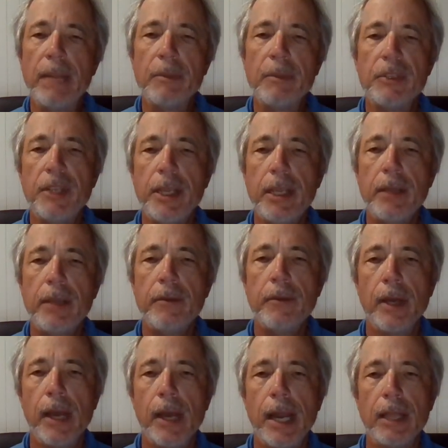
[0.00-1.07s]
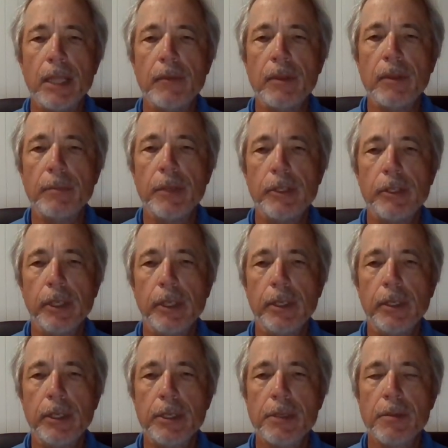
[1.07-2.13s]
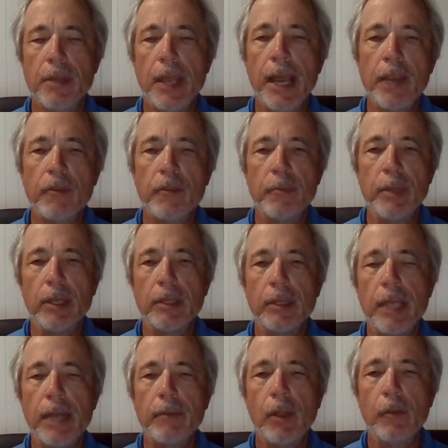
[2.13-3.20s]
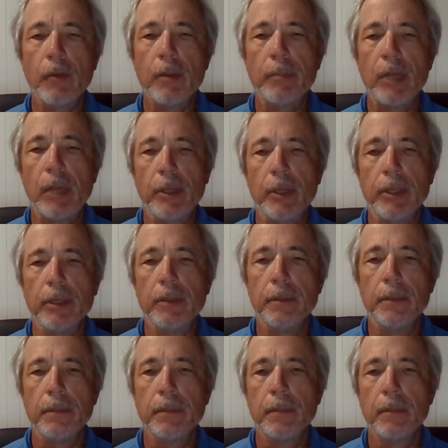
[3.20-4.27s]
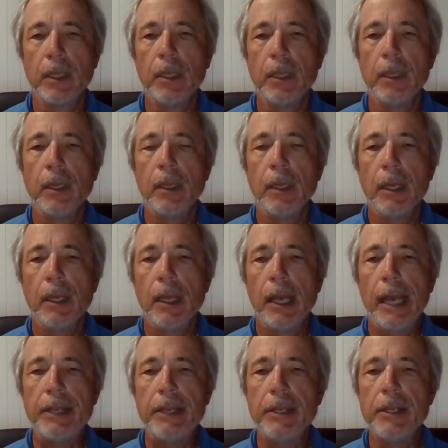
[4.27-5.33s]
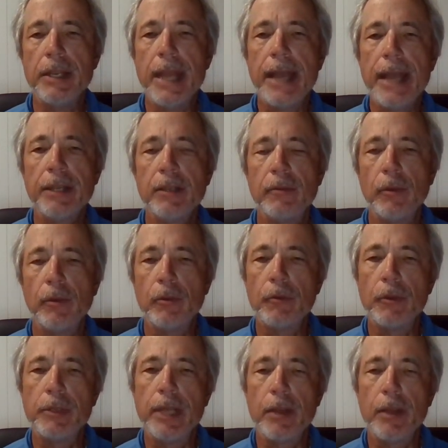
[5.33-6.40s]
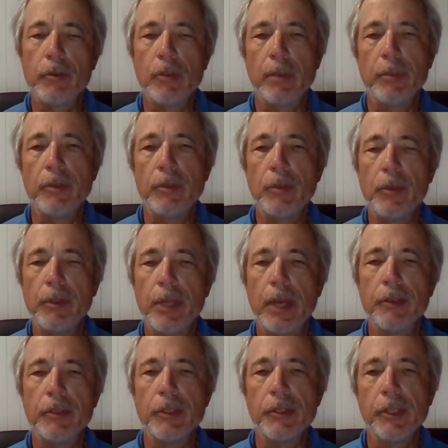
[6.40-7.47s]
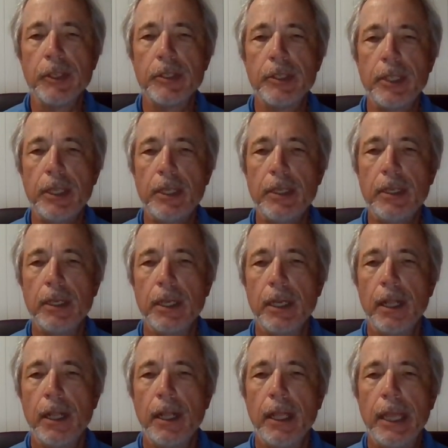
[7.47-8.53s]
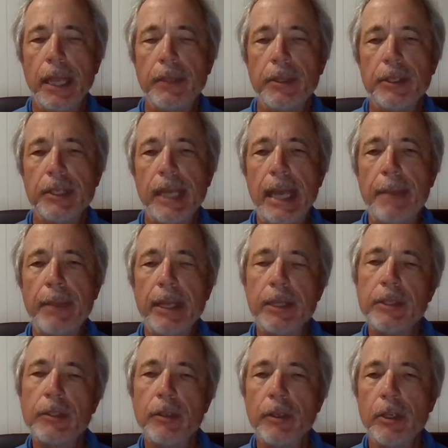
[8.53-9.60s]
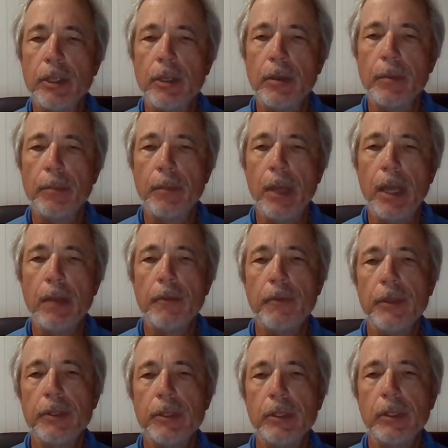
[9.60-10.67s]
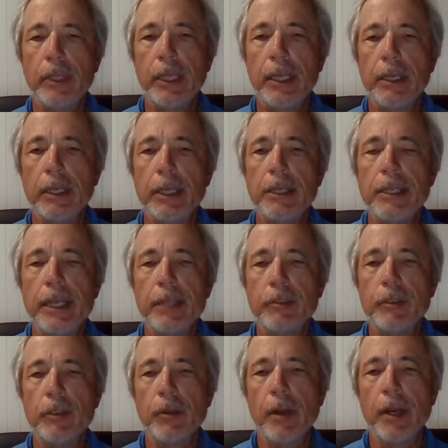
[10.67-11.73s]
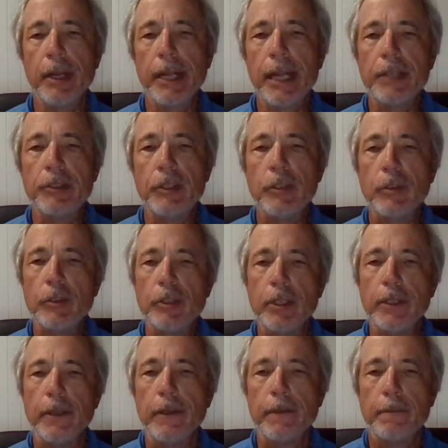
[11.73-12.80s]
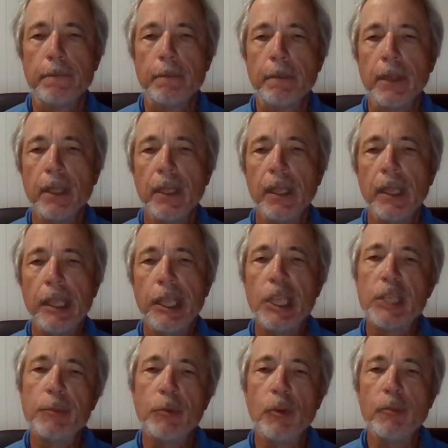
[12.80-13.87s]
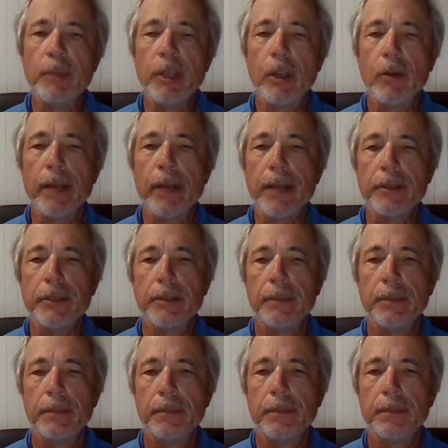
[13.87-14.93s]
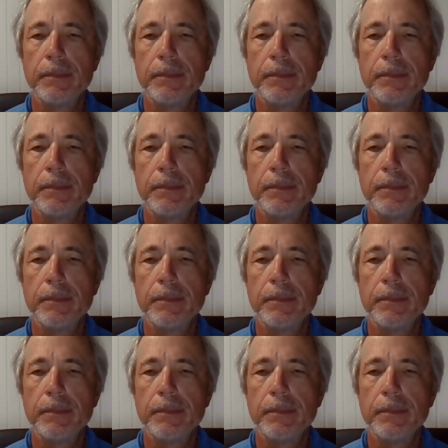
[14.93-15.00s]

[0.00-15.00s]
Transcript: My name is Dave. I live in Michigan. I have been a lifelong Republican. I did not vote for Donald Trump in 2016. At the time, I considered him unfit to lead and a danger to our Constitution. He has proved me correct.